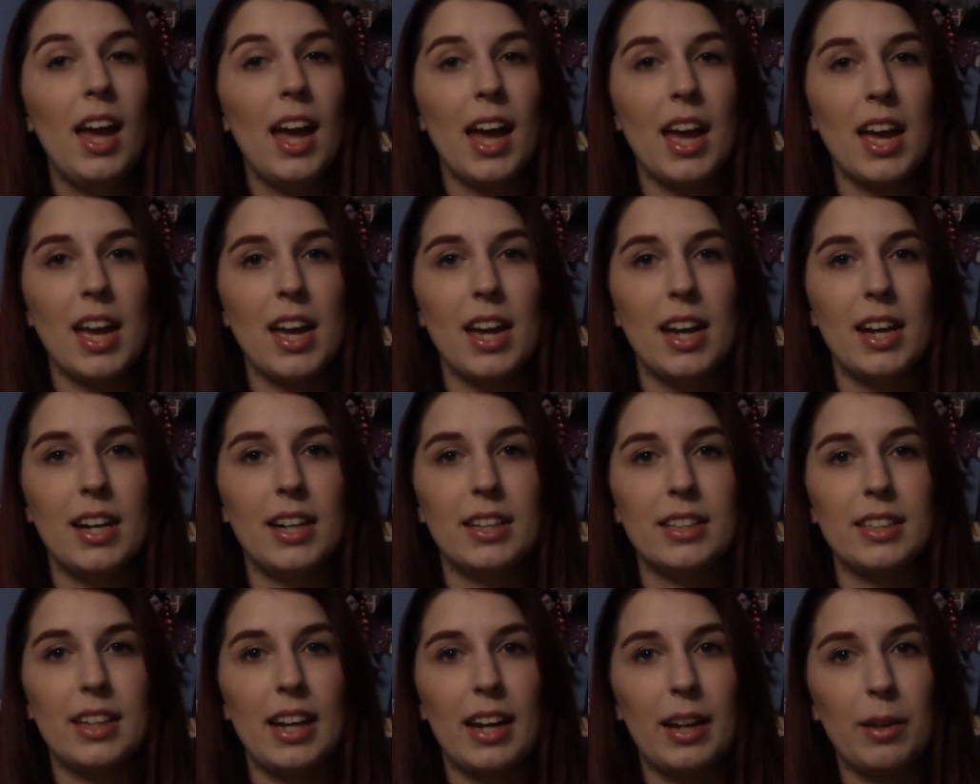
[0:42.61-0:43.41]

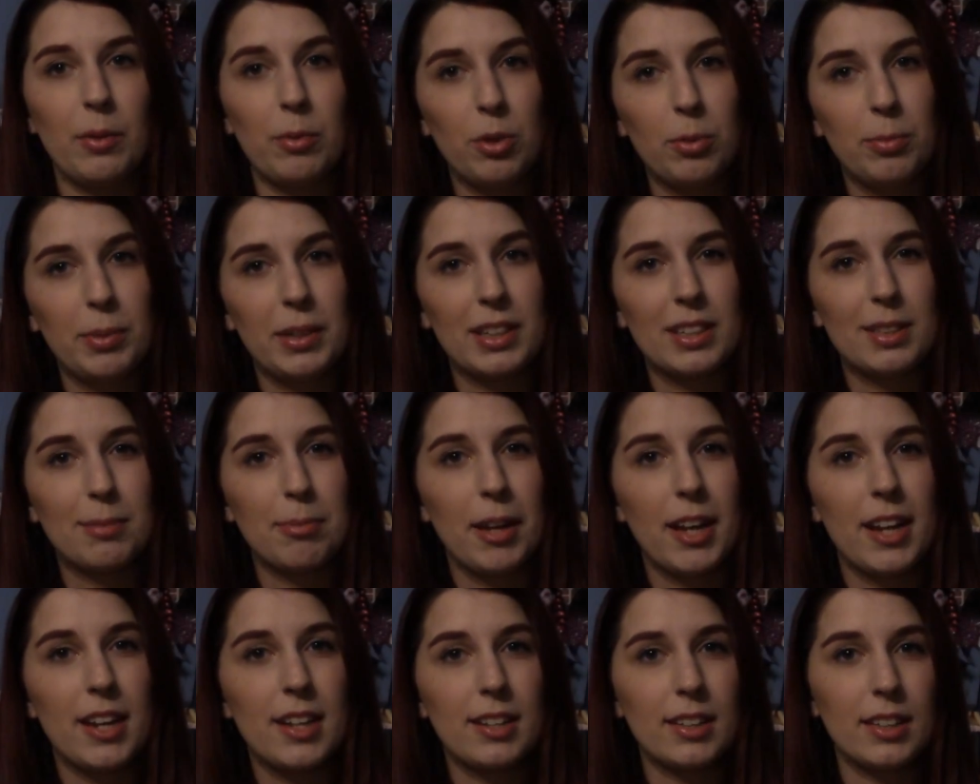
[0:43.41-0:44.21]
and I will be
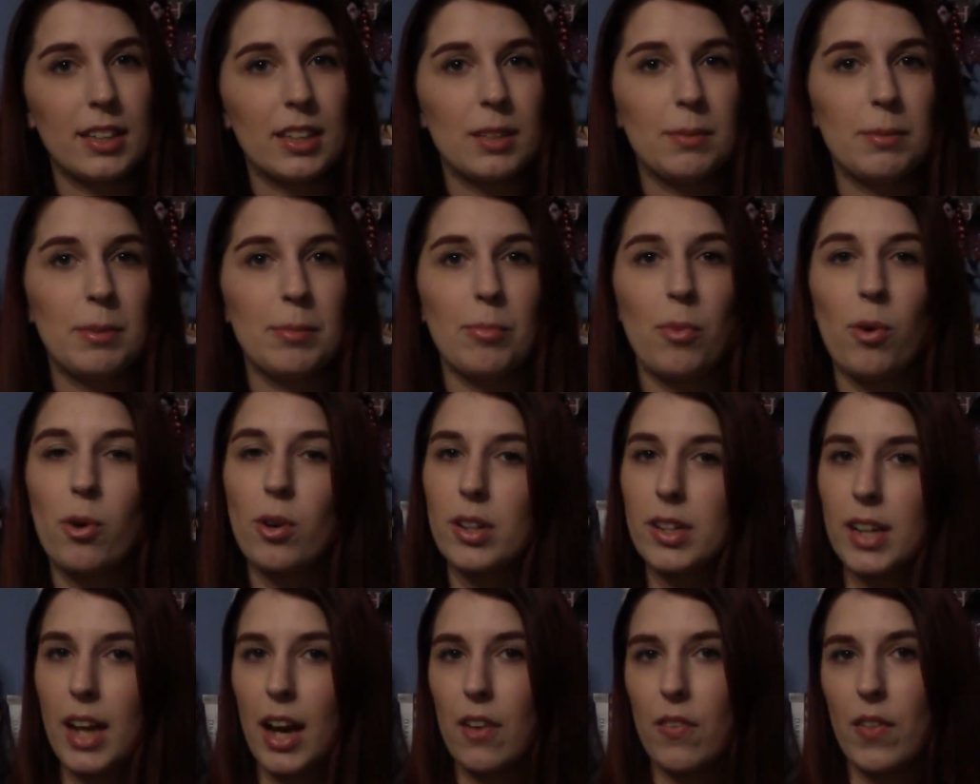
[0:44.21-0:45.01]
explaining a little bit more
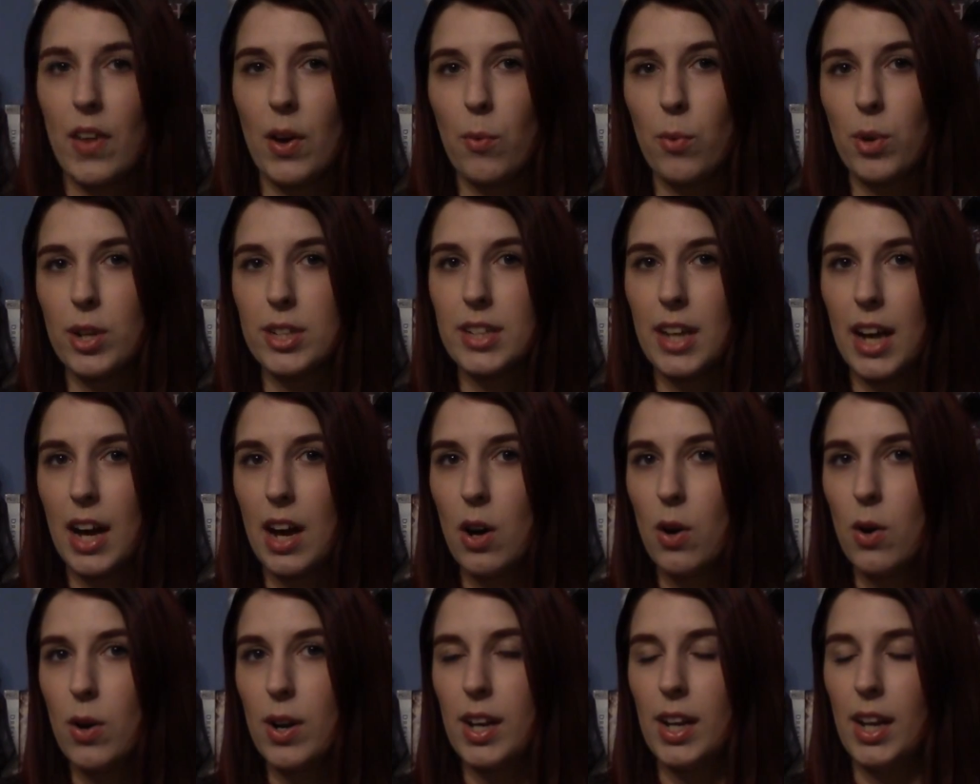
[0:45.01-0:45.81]
on how that worked
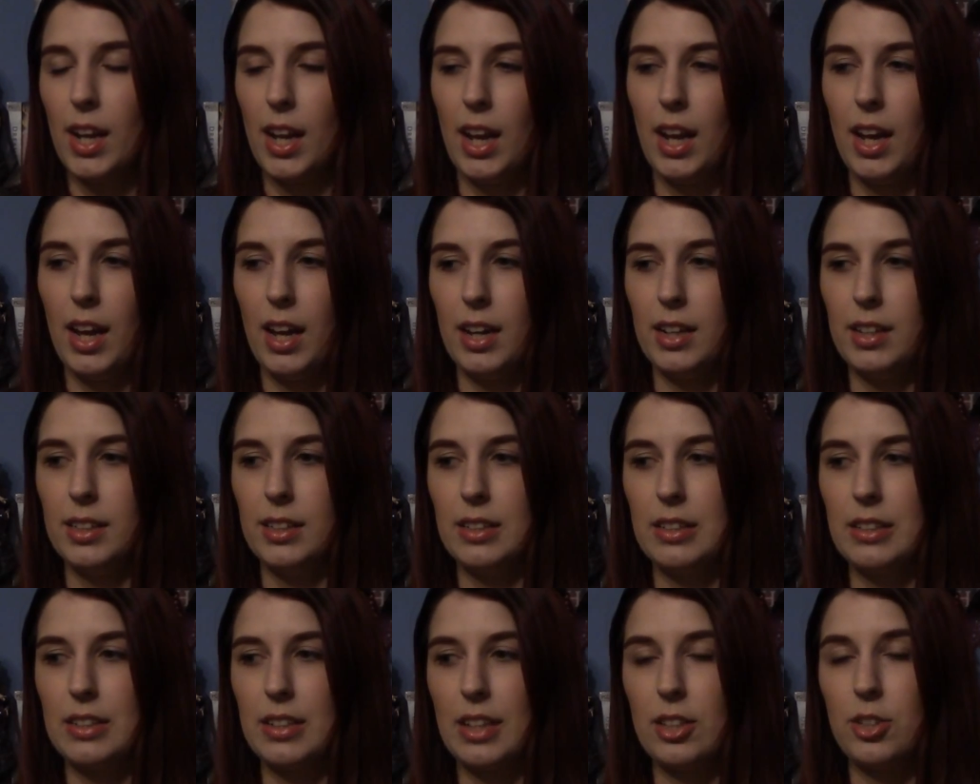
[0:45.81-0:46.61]
out,
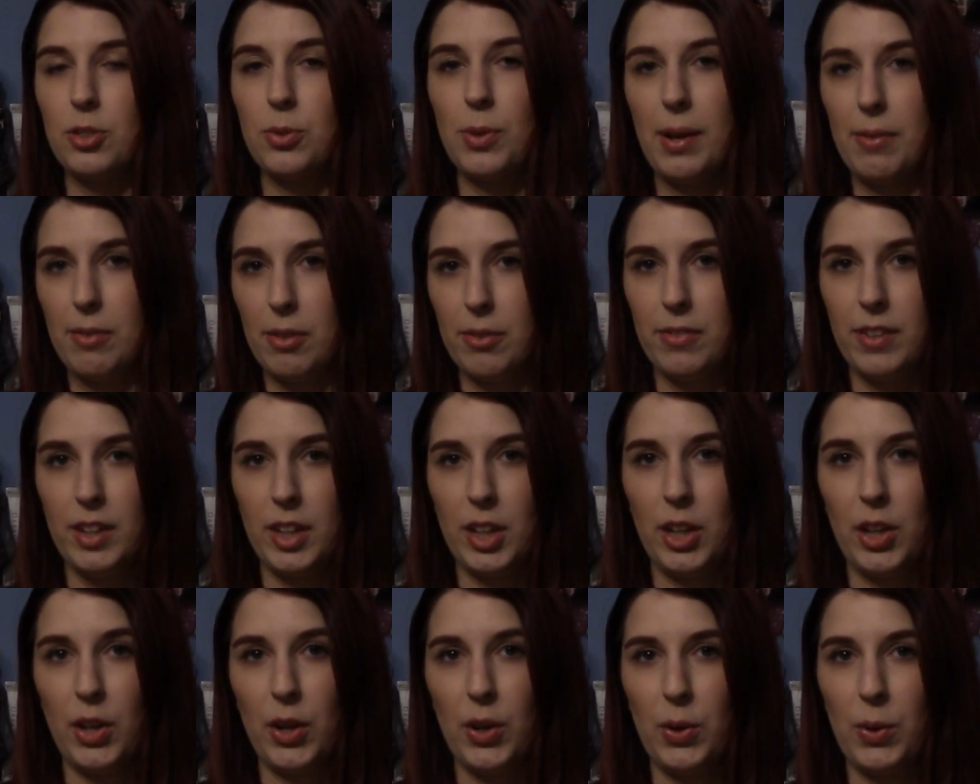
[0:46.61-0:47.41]
and I do have a
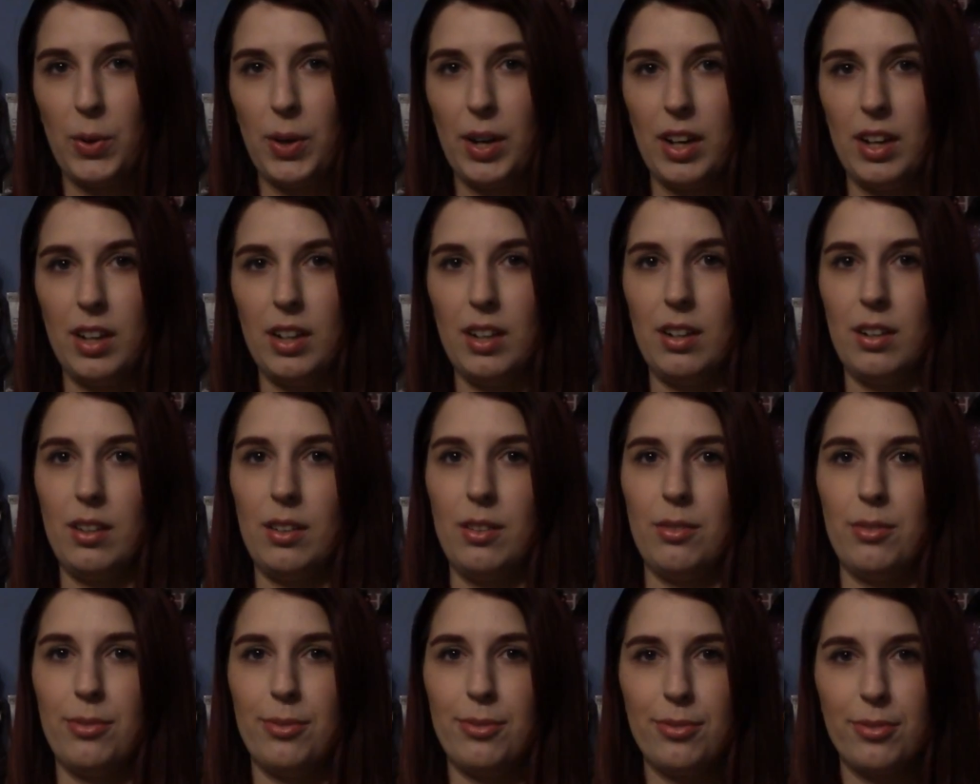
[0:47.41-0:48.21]
video
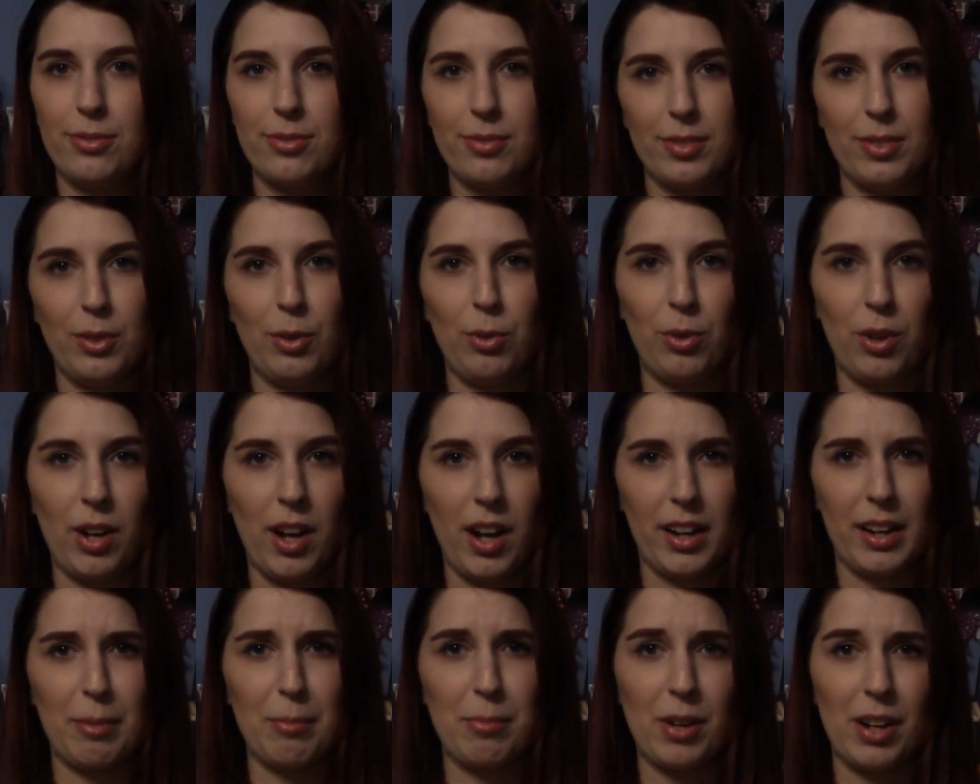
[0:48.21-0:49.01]
of the whole
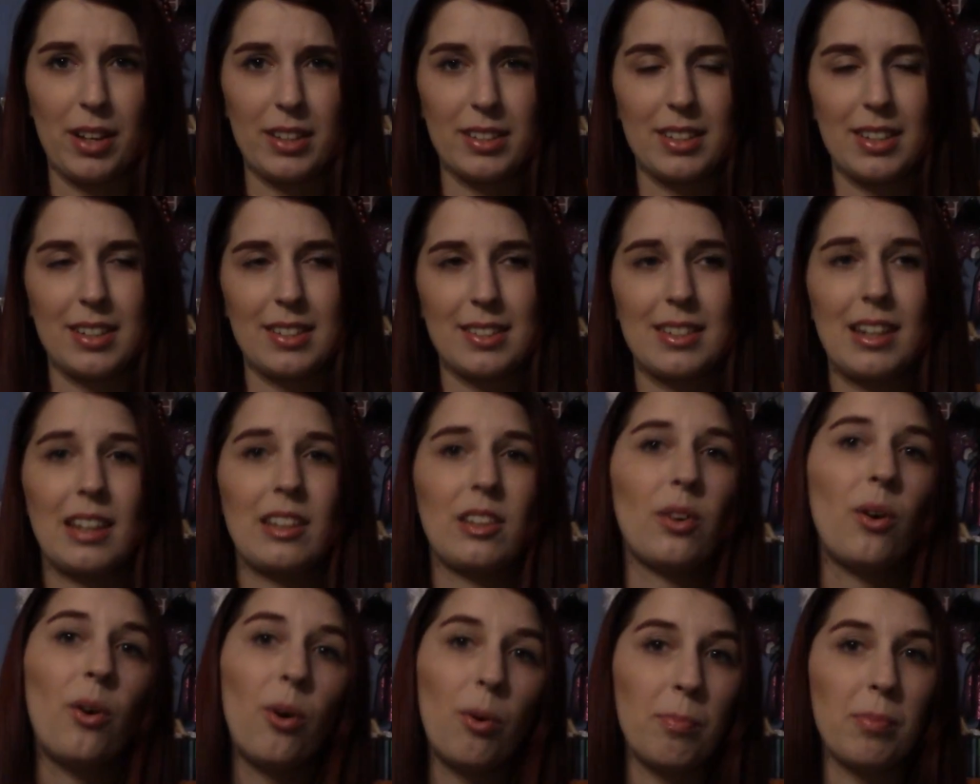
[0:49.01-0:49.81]
cutting process, not
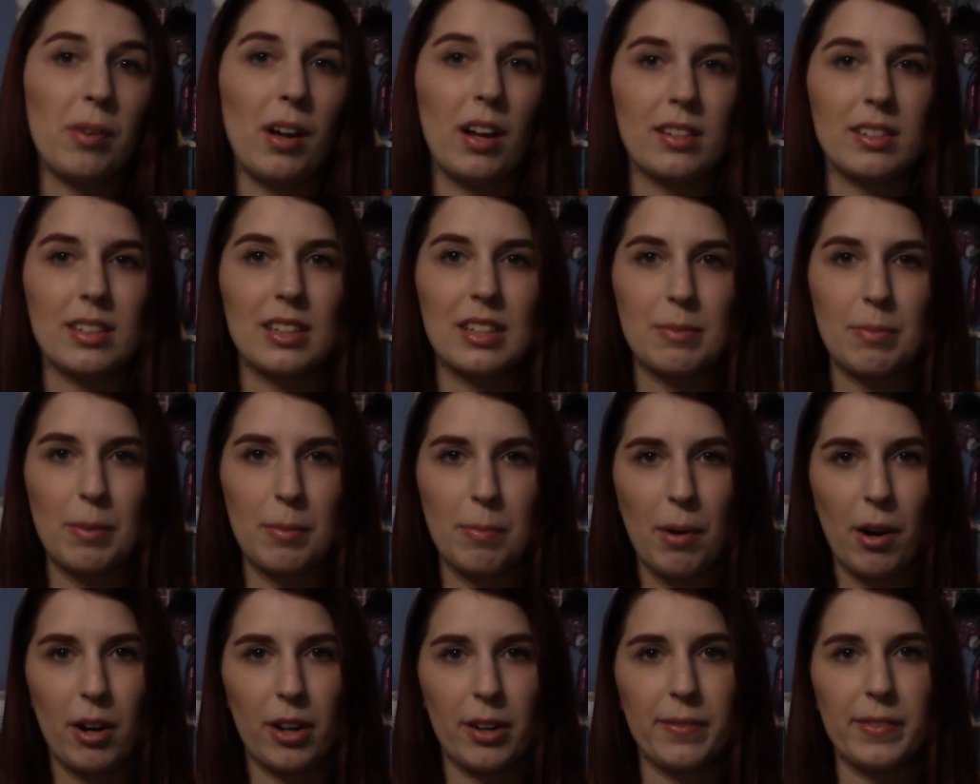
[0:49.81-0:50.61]
the whole process, but
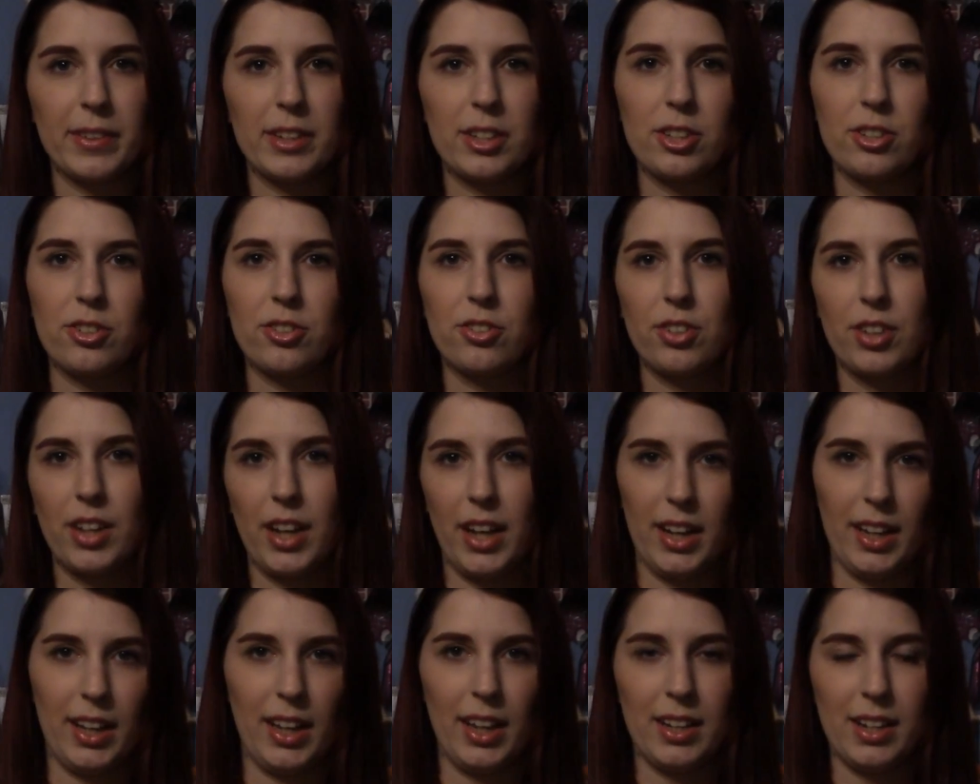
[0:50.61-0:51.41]
part of it, just so you
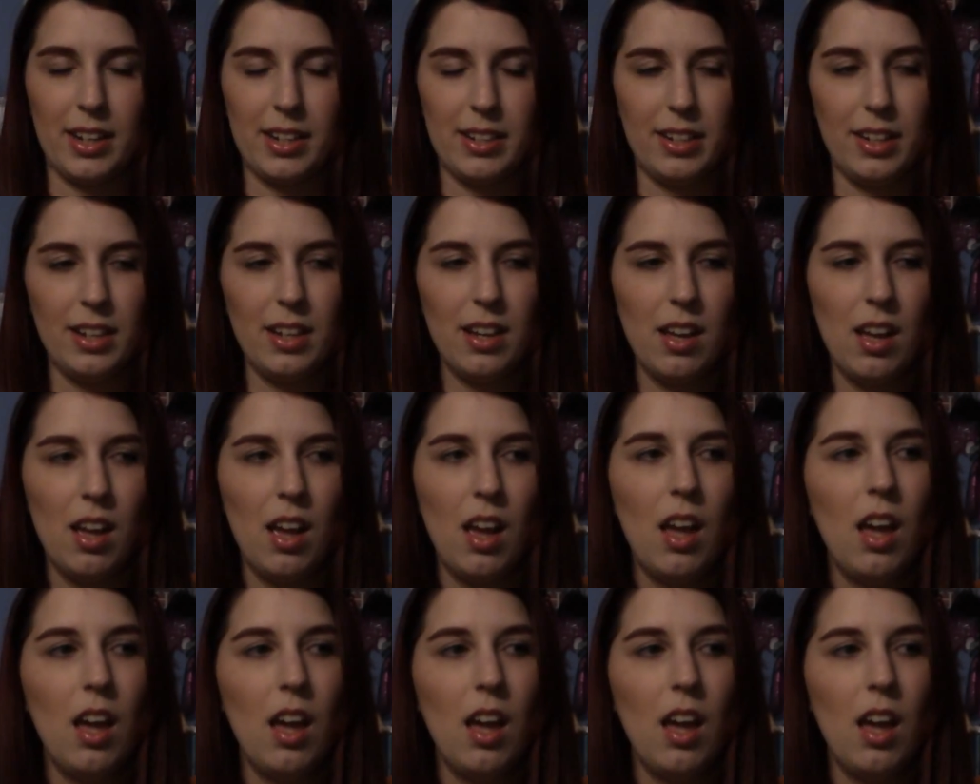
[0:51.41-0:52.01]
kind of get an idea.